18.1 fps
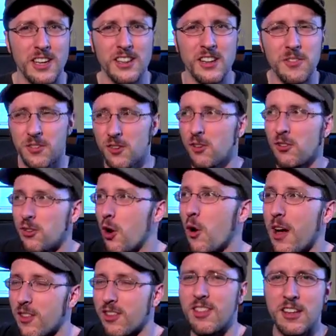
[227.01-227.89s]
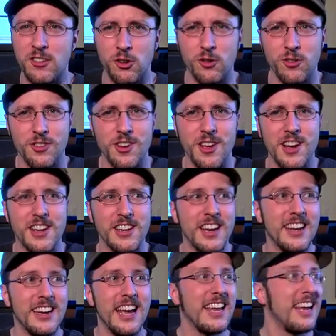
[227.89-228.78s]
He loves to show how things are
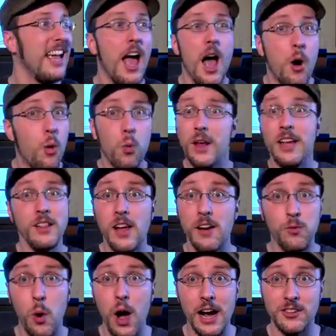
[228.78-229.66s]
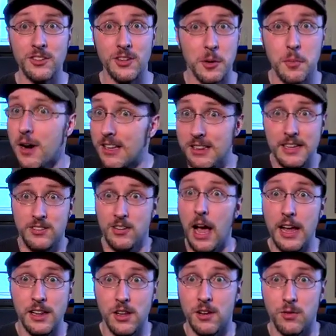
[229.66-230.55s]
done. And we love watching them, or at least
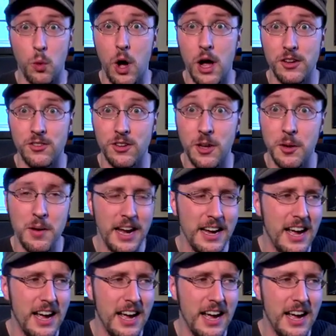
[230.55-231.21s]
I love watching them.